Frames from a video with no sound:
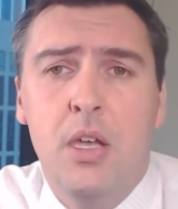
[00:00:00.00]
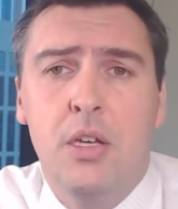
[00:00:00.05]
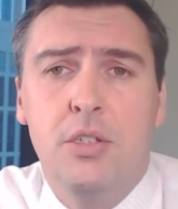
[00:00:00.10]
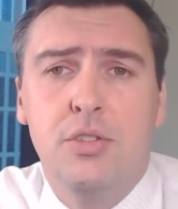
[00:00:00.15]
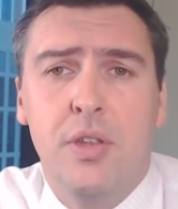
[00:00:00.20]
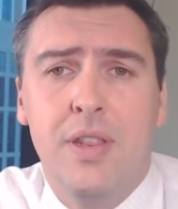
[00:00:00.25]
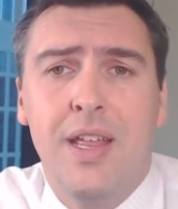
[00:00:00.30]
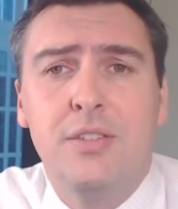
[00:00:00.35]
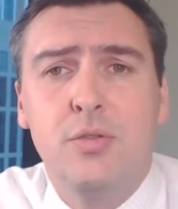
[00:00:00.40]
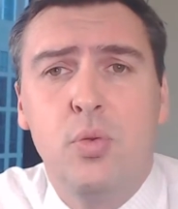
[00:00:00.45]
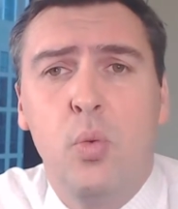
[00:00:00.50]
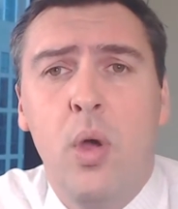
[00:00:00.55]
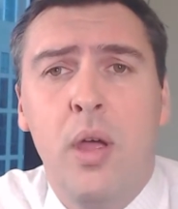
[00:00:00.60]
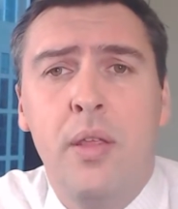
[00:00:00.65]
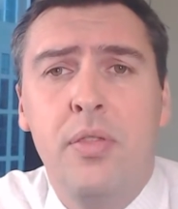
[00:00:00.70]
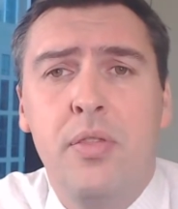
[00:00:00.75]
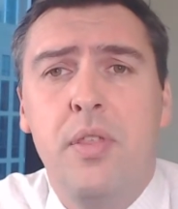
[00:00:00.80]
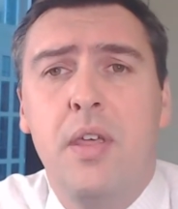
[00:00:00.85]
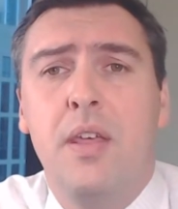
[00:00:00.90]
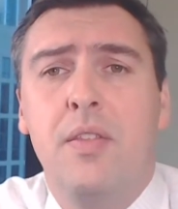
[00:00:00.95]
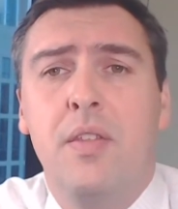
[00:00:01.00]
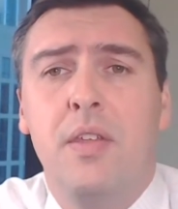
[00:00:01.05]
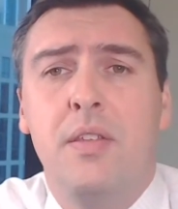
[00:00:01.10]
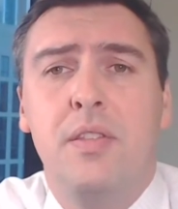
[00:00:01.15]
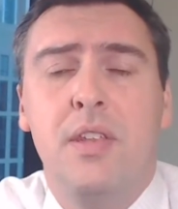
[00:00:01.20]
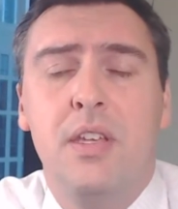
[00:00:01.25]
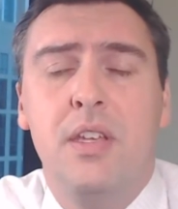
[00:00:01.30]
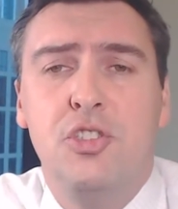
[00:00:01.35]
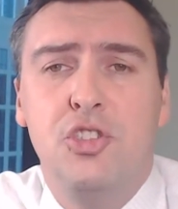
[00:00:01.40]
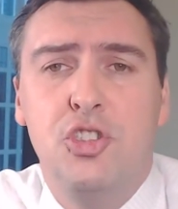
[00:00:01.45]
So that's one thing
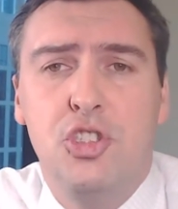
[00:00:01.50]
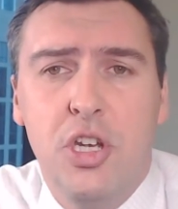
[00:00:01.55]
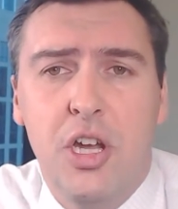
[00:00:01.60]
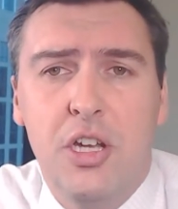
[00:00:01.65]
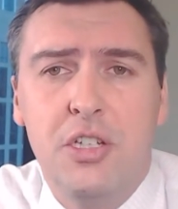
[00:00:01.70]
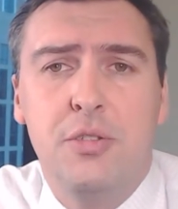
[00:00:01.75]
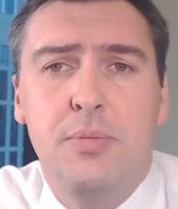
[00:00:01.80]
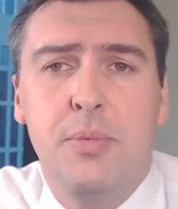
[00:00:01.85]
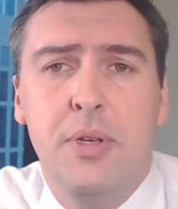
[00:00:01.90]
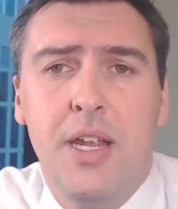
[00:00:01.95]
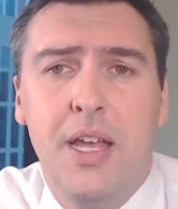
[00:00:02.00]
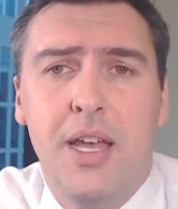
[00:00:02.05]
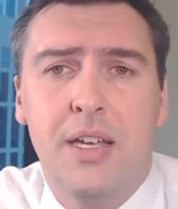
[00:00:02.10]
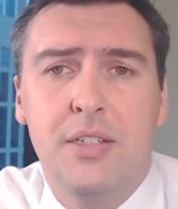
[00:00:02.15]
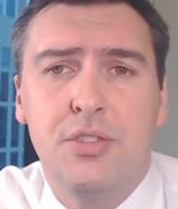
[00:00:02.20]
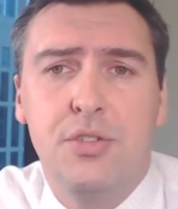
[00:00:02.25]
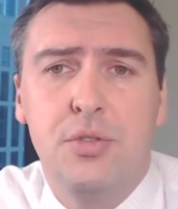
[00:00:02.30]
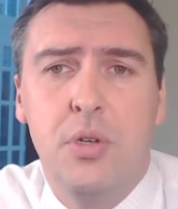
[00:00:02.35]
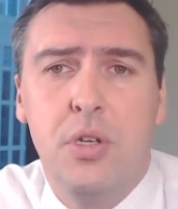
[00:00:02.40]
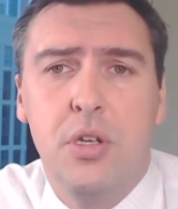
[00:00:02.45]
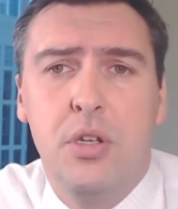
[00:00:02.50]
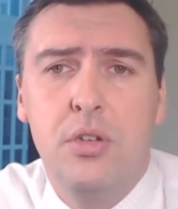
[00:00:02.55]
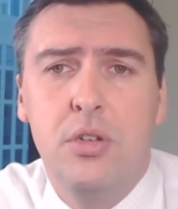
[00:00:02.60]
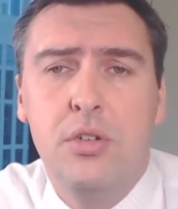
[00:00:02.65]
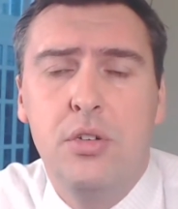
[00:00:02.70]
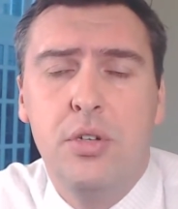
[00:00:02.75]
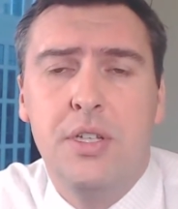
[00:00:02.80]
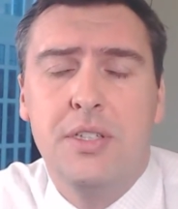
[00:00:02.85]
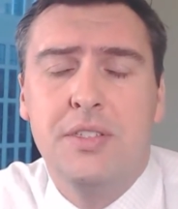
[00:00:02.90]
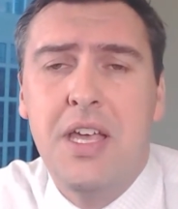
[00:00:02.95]
that the judgment has to
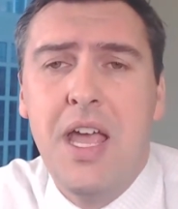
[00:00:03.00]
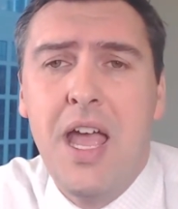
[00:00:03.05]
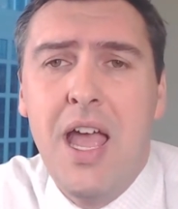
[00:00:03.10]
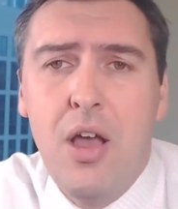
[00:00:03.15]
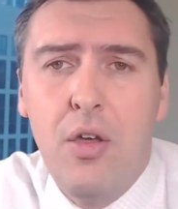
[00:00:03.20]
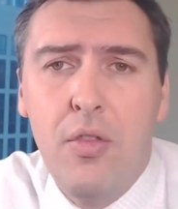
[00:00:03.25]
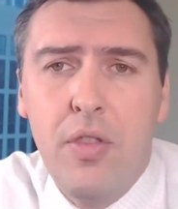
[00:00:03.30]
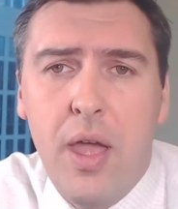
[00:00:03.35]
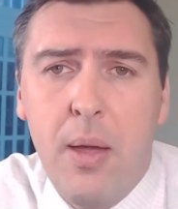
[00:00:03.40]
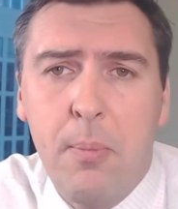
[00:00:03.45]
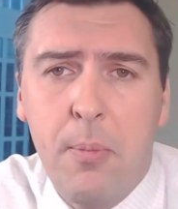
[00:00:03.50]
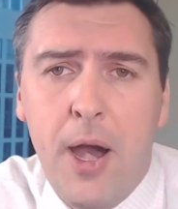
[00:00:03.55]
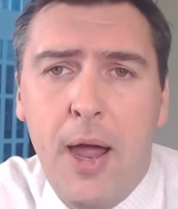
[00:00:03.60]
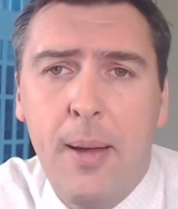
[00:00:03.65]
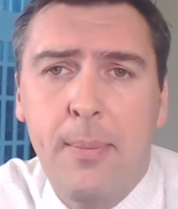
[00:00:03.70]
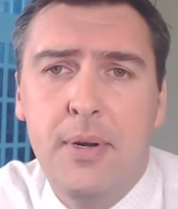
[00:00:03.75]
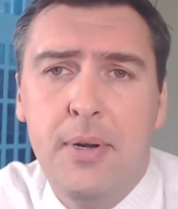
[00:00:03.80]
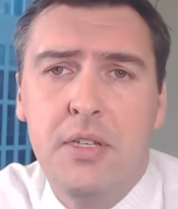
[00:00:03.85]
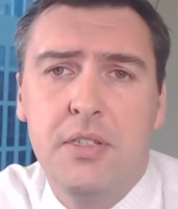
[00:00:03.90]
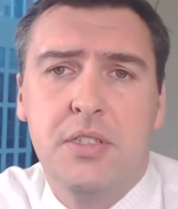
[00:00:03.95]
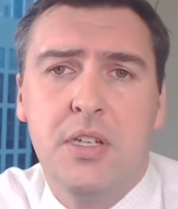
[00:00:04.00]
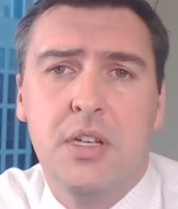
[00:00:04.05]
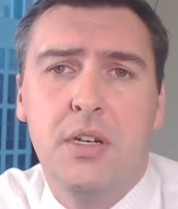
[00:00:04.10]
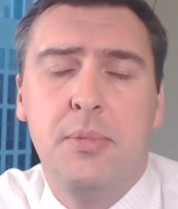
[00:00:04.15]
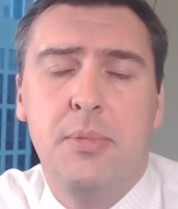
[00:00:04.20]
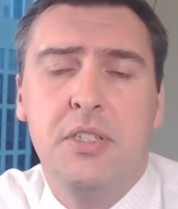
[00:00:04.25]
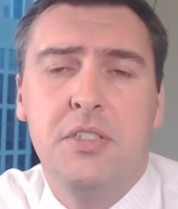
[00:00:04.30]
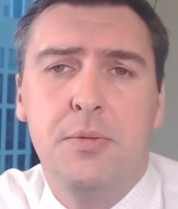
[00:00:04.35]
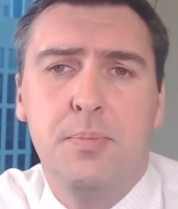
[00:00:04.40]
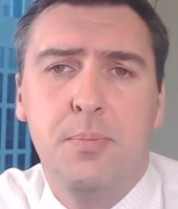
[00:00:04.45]
include is how that property is going
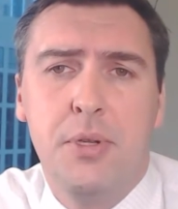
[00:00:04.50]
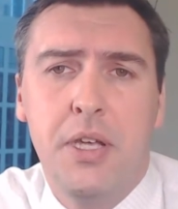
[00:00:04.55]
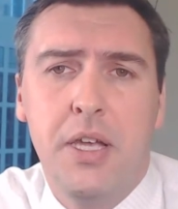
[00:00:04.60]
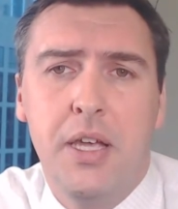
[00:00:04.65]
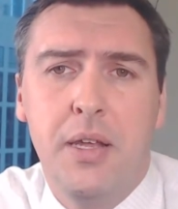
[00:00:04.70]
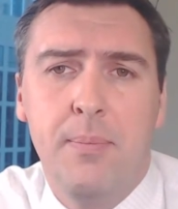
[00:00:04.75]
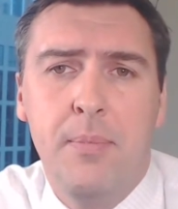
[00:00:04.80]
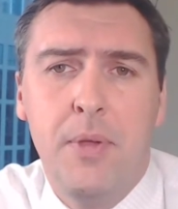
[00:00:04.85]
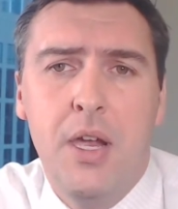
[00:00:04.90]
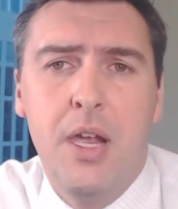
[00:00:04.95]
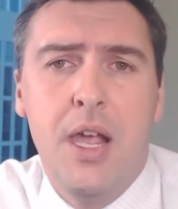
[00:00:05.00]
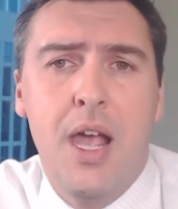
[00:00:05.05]
to be split.